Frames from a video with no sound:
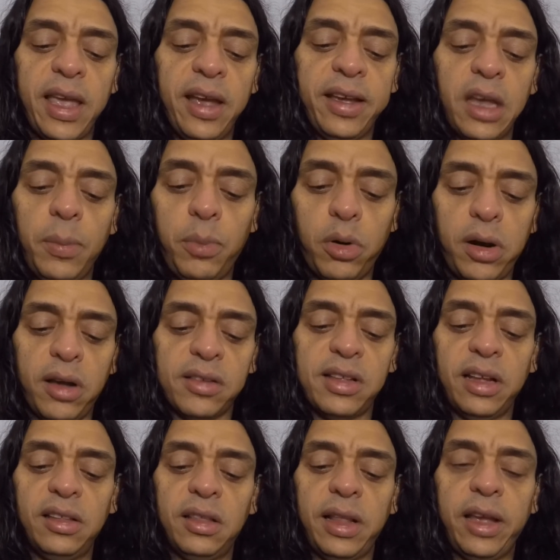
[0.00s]
care products
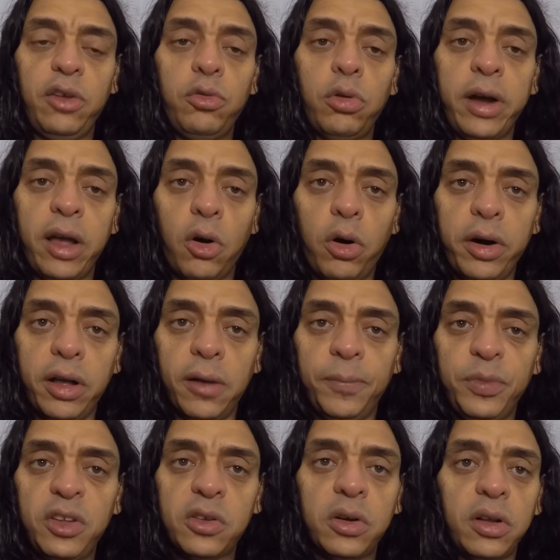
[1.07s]
like grow hair oil.
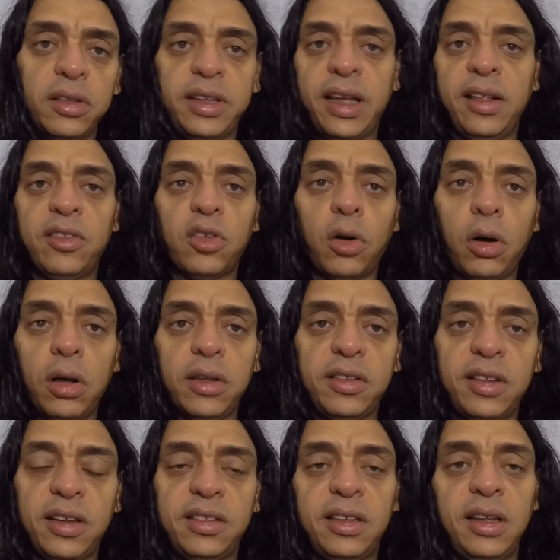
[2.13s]
This contains
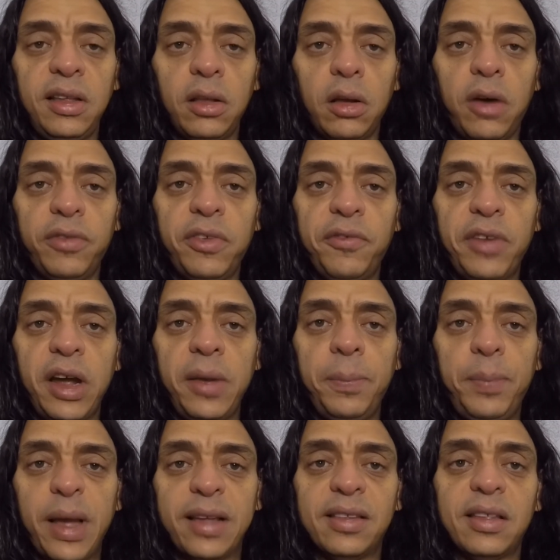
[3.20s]
16 of the very
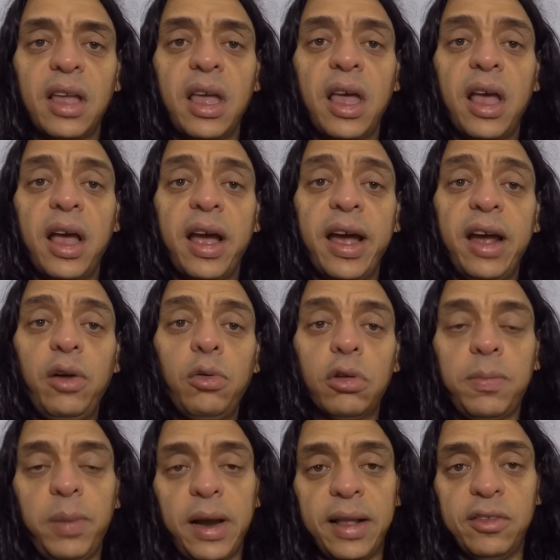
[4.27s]
best hair
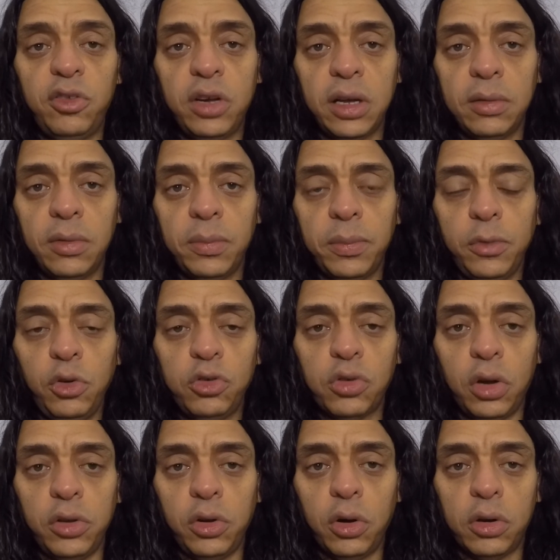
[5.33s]
growth plants you can use
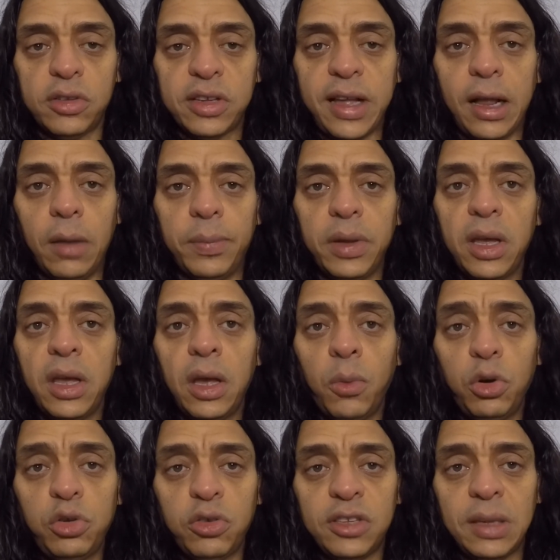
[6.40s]
on your scalp,
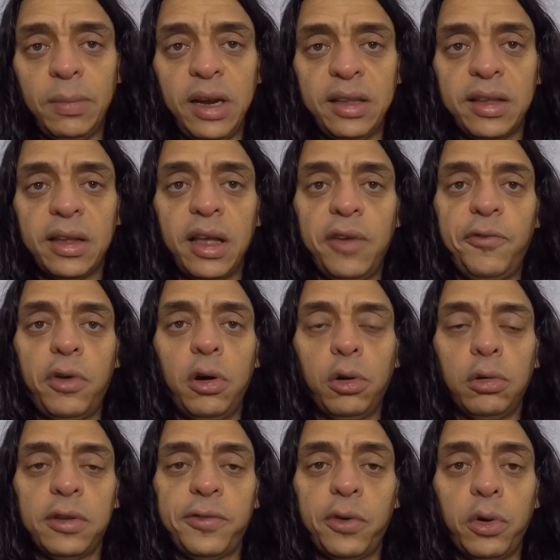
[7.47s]
which will stimulate hair
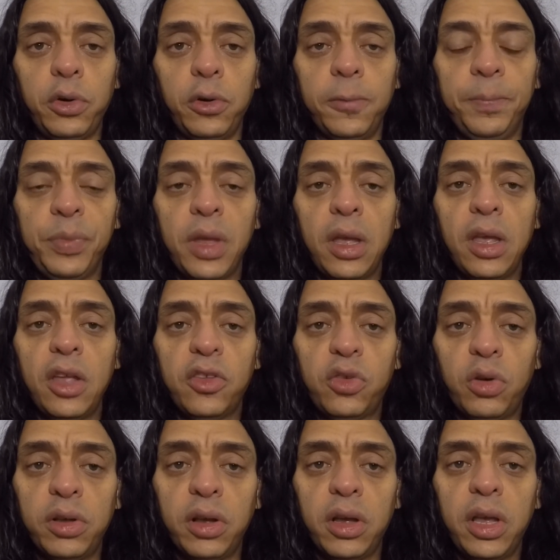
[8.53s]
follicles for you.
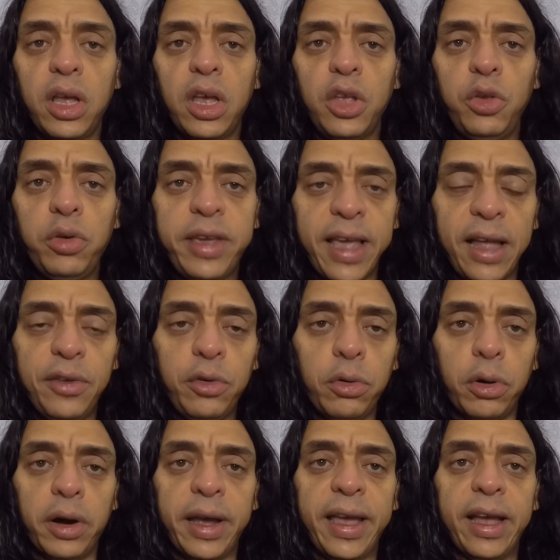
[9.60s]
So you can
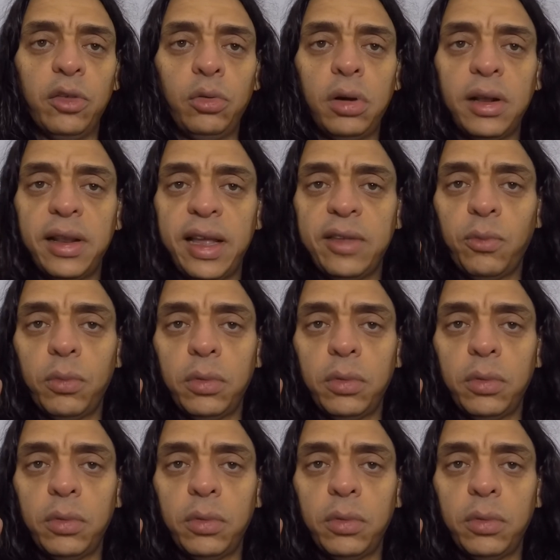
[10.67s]
grow your hair. Do not let